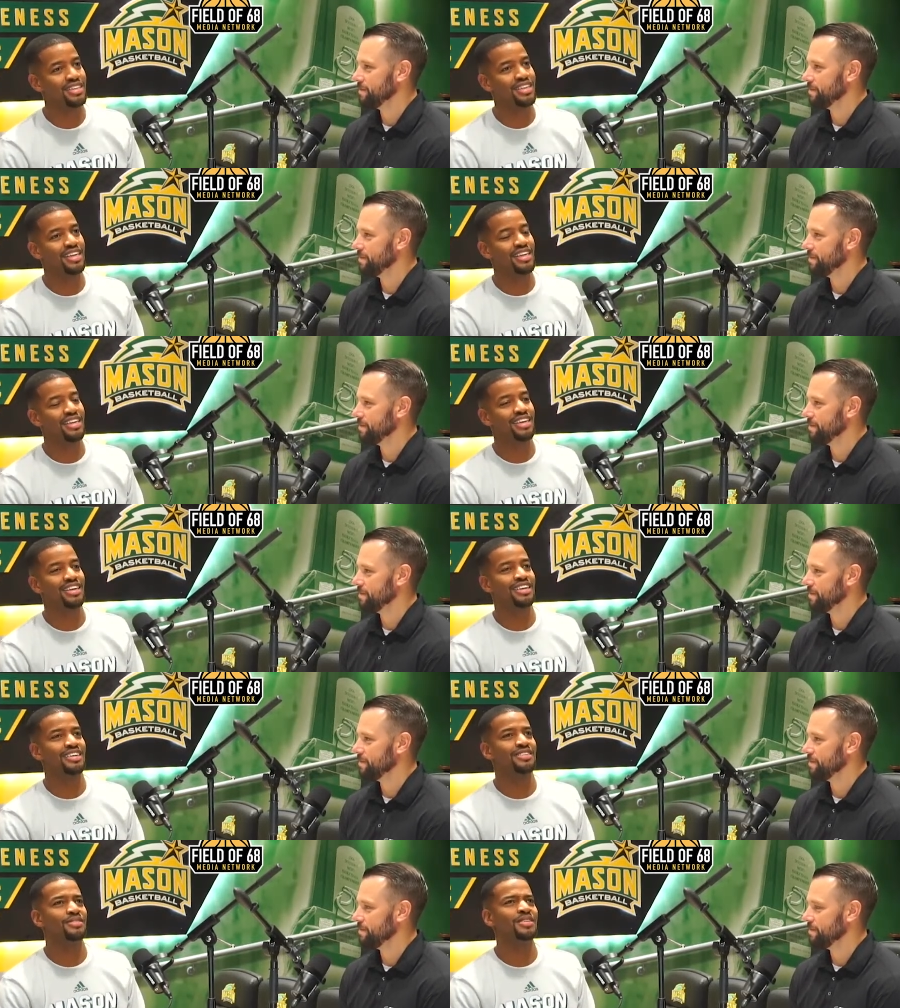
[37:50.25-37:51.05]
Speaker 1: like
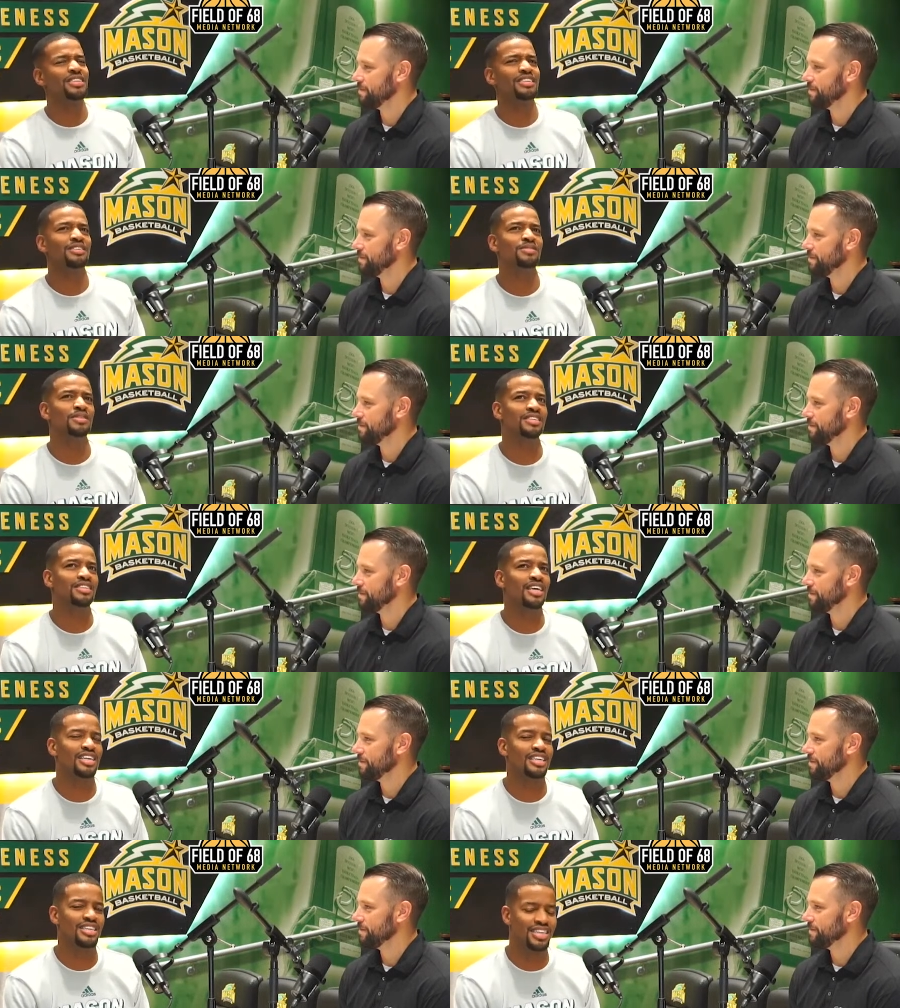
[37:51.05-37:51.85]
a what's it what's
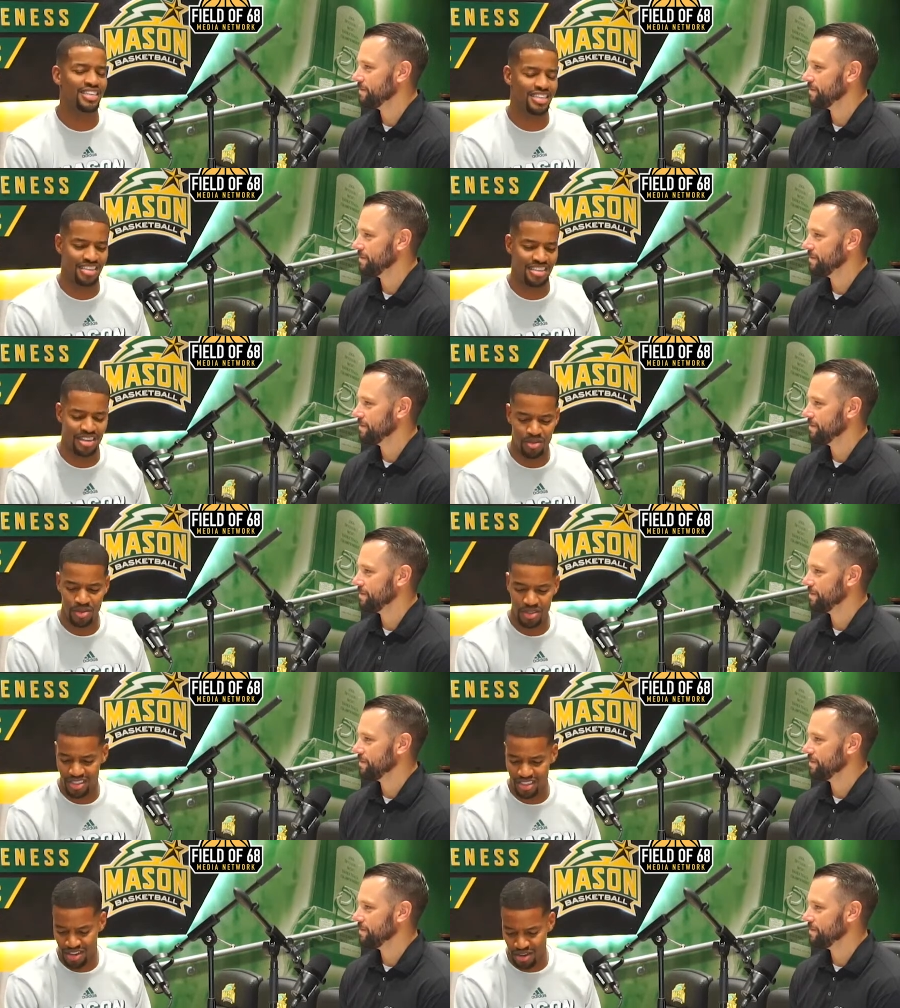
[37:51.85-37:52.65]
not a dictionary
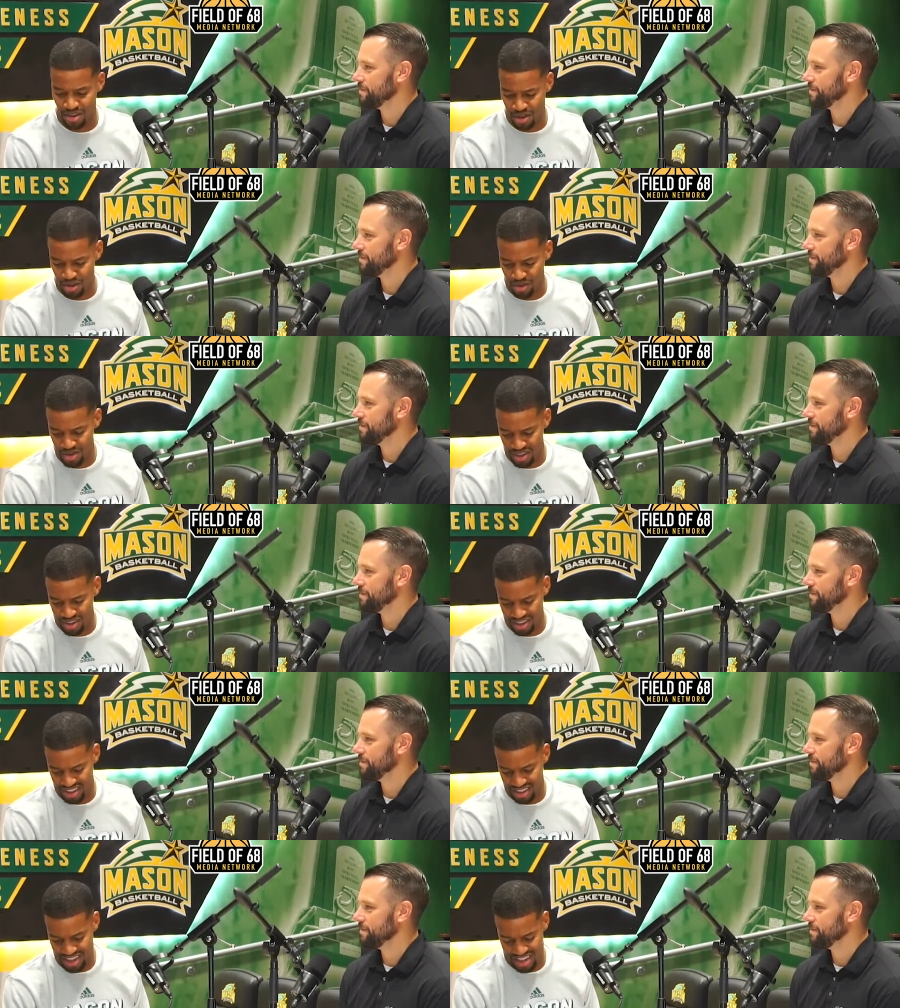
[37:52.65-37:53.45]
what's it called where
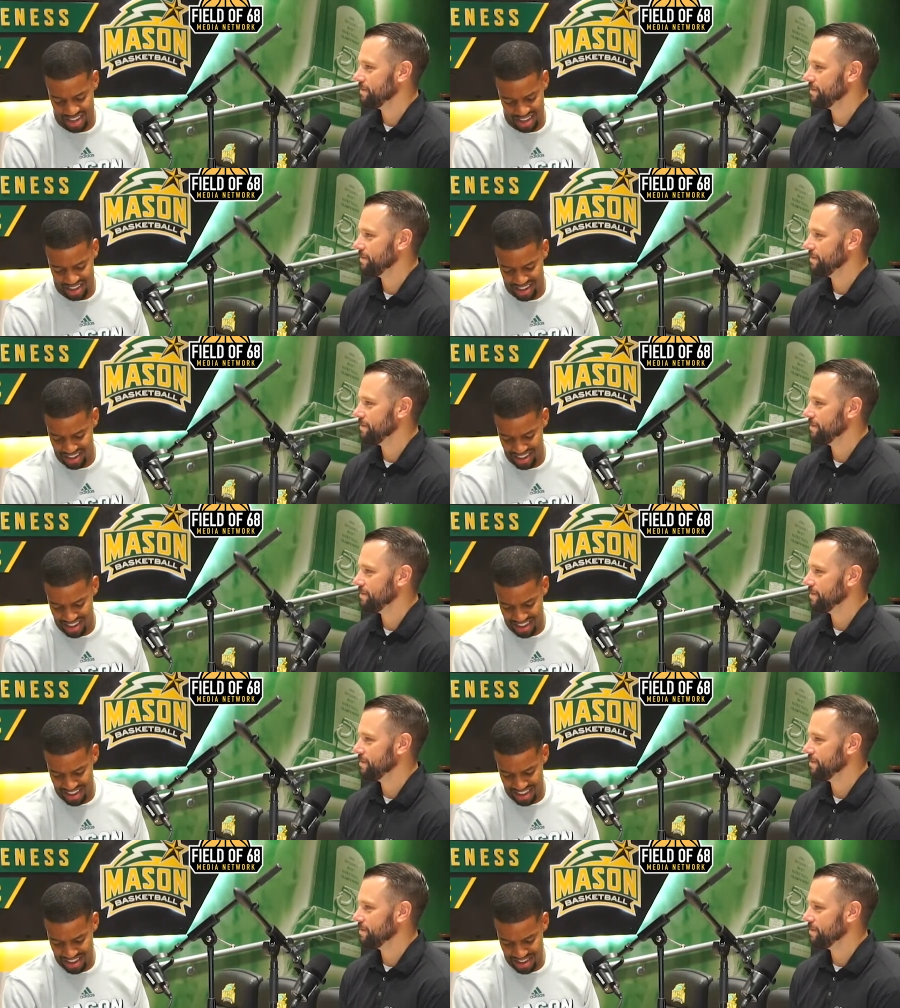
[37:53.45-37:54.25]
it's not a
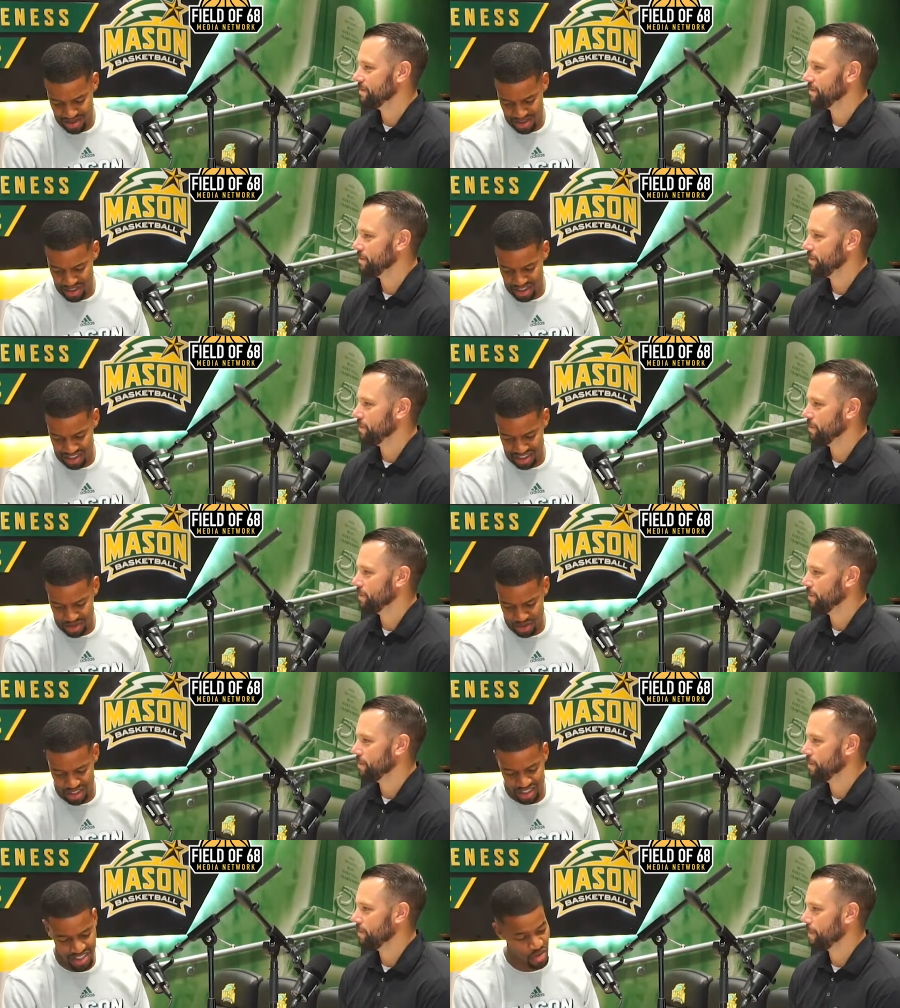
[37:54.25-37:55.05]
what's
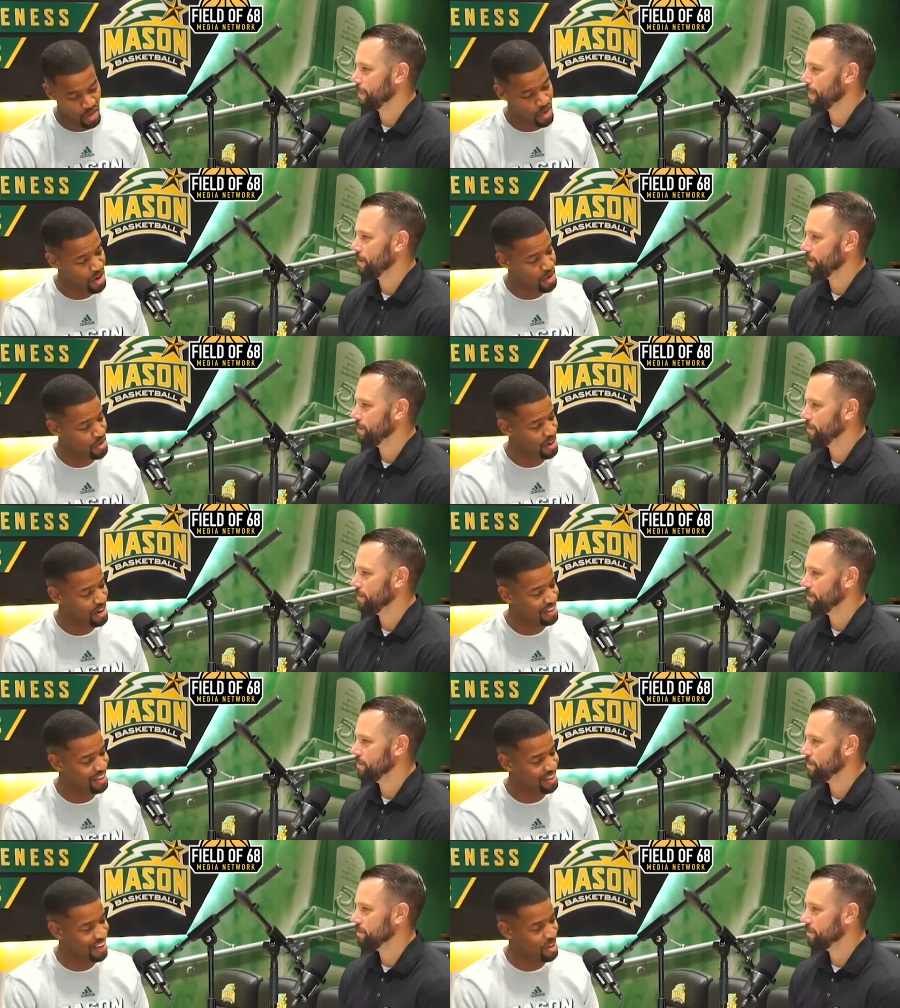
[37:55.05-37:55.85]
what's the word where
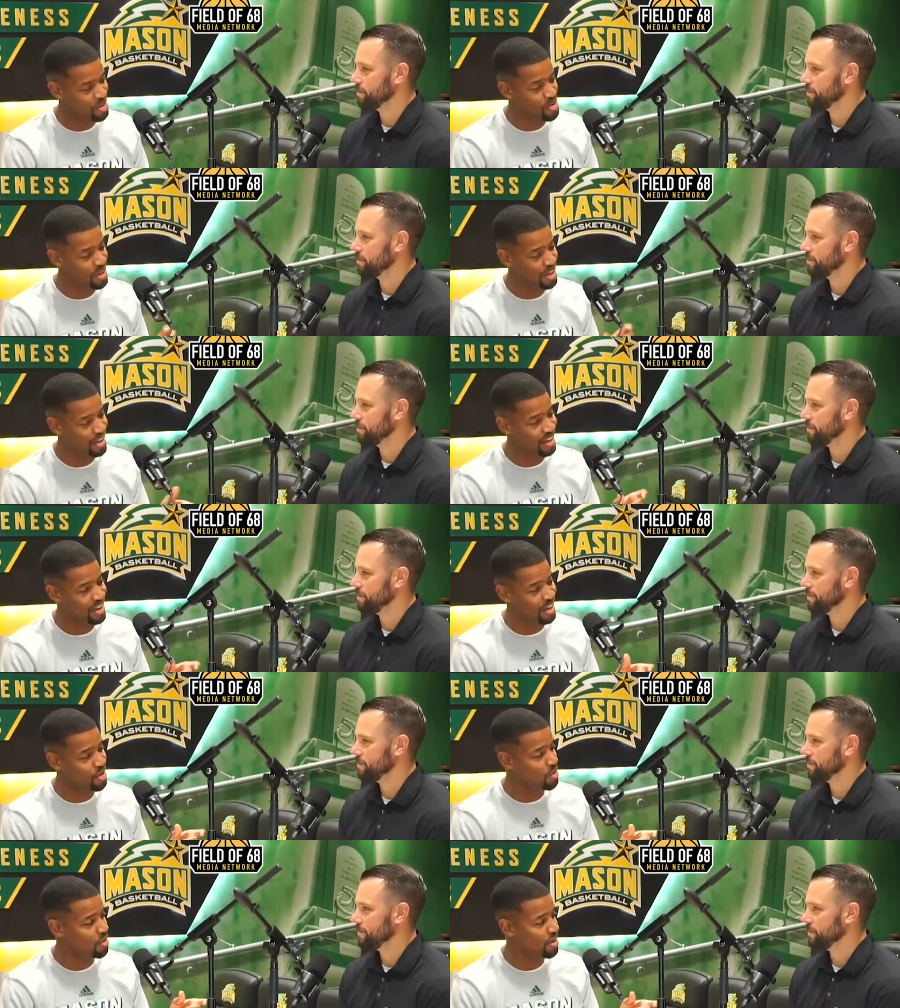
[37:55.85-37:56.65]
it's like you get
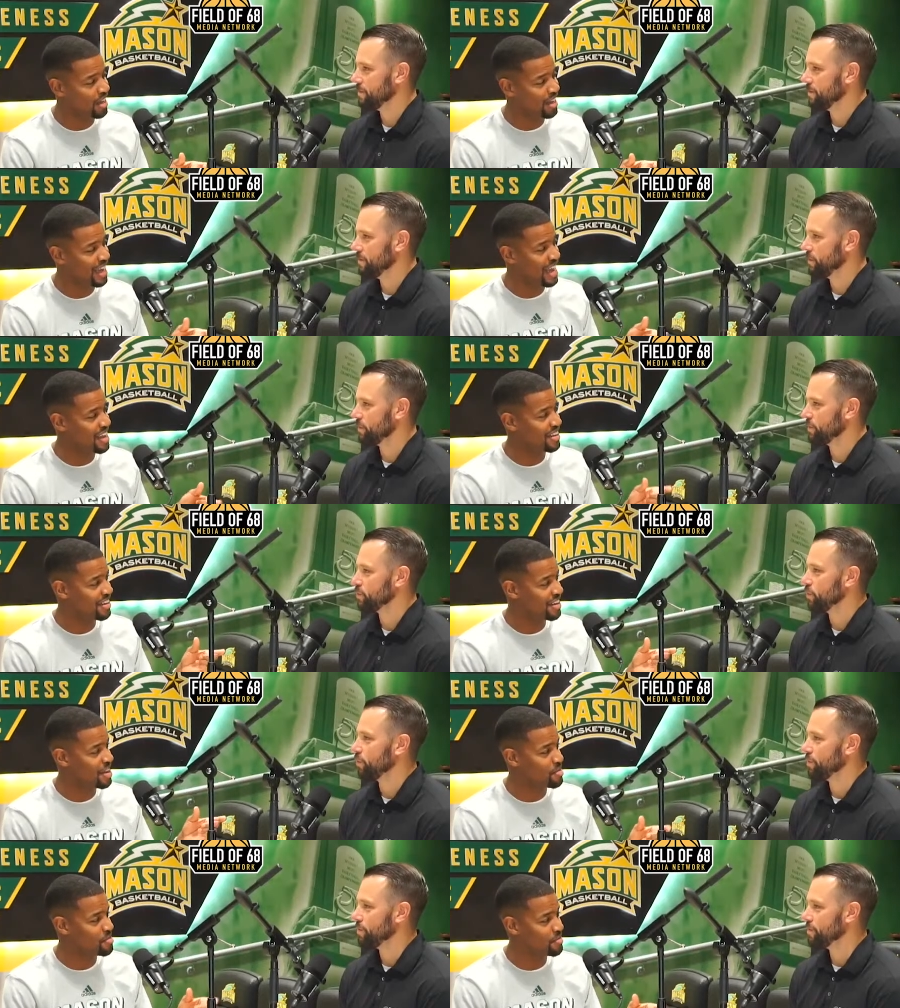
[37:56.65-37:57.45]
another word like
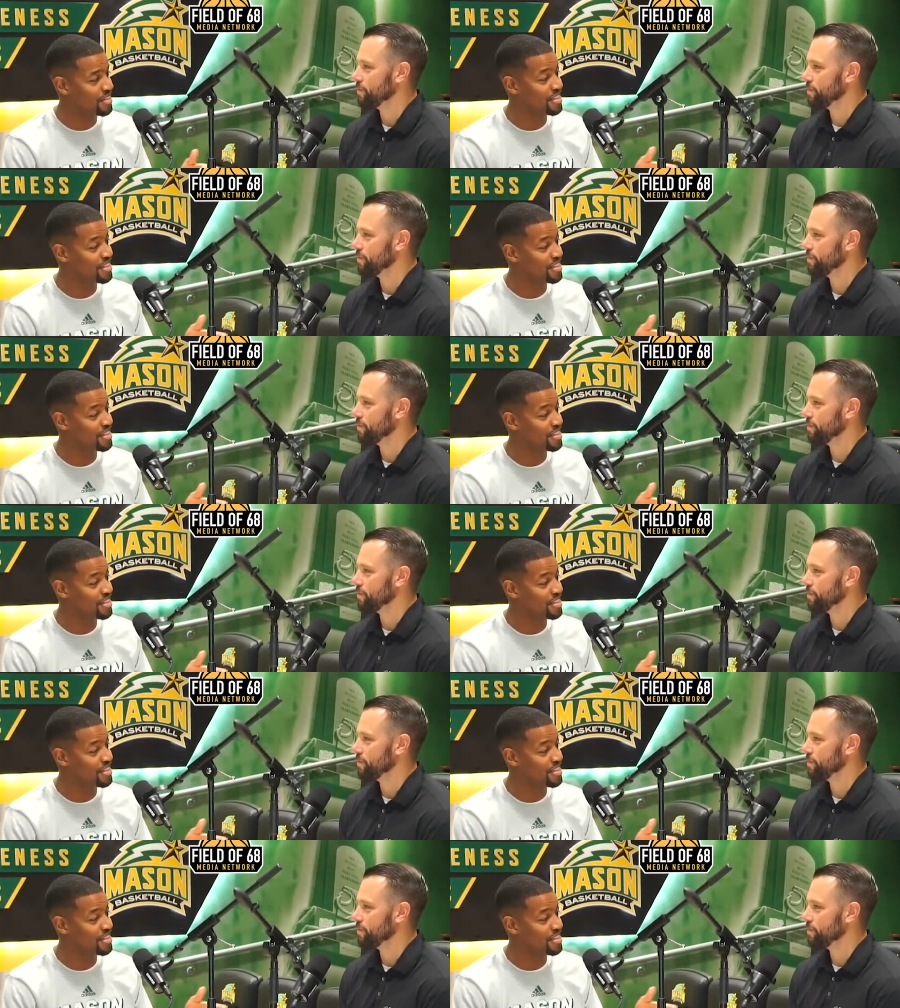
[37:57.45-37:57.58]
antonym?